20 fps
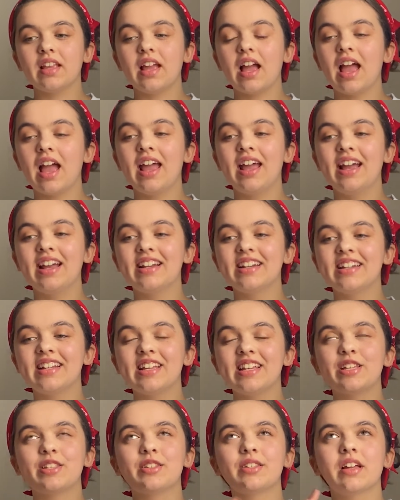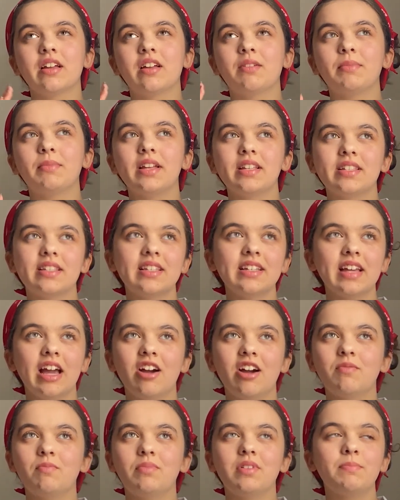And it's amazing
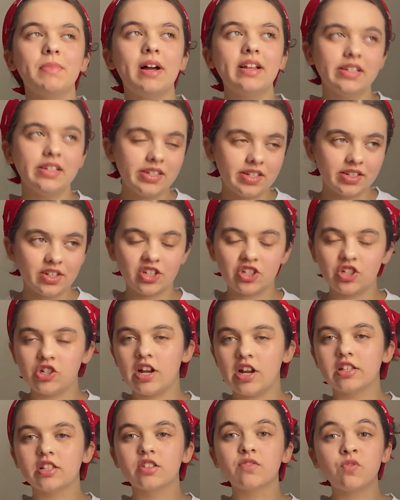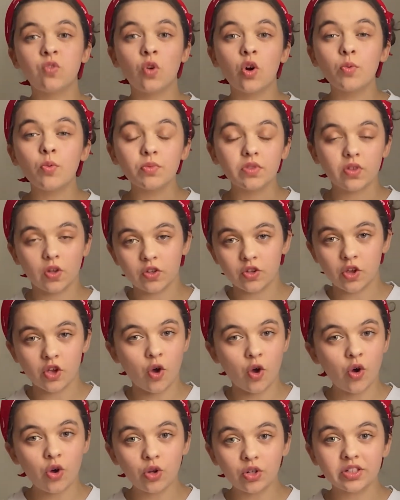how Belmadi just transformed the
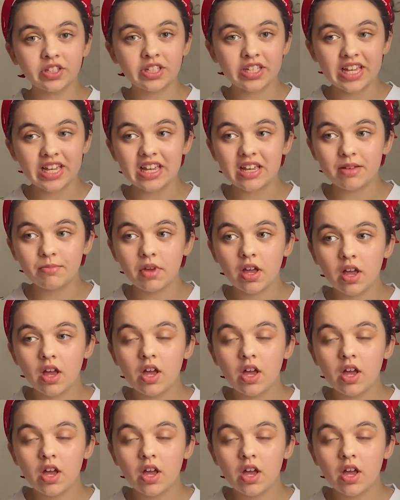whole team.